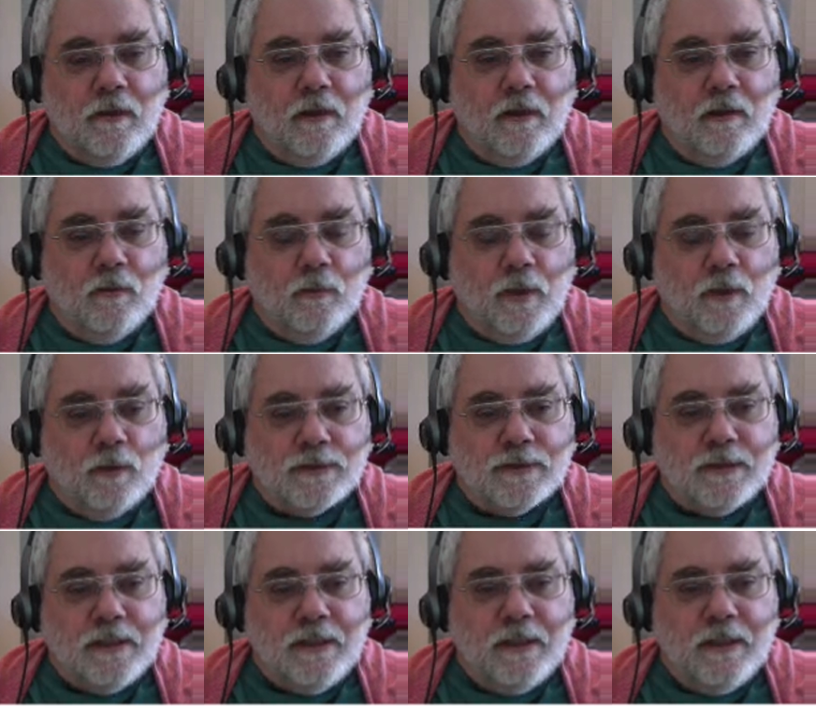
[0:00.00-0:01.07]
we will
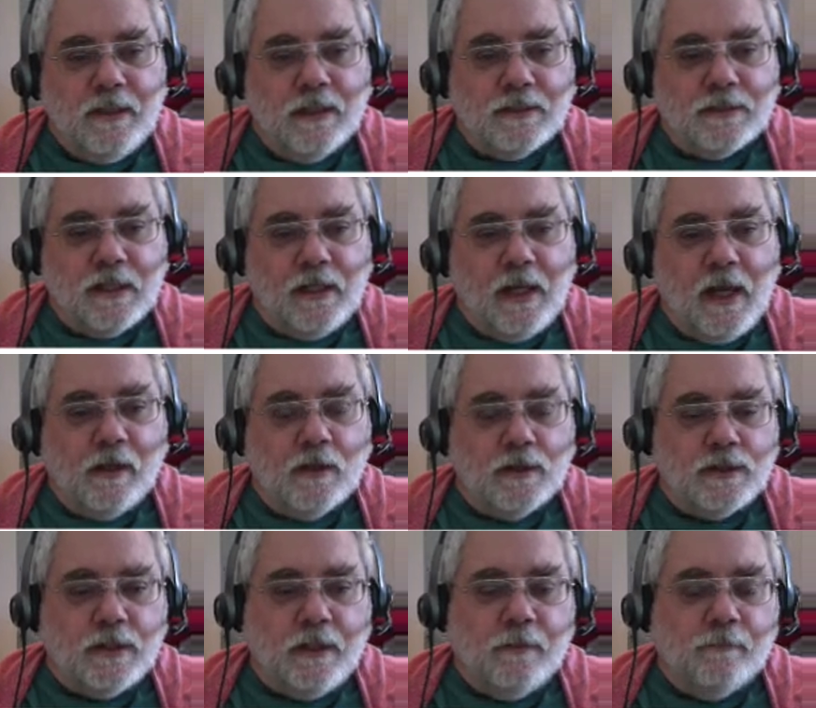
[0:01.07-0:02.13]
see, is an energy.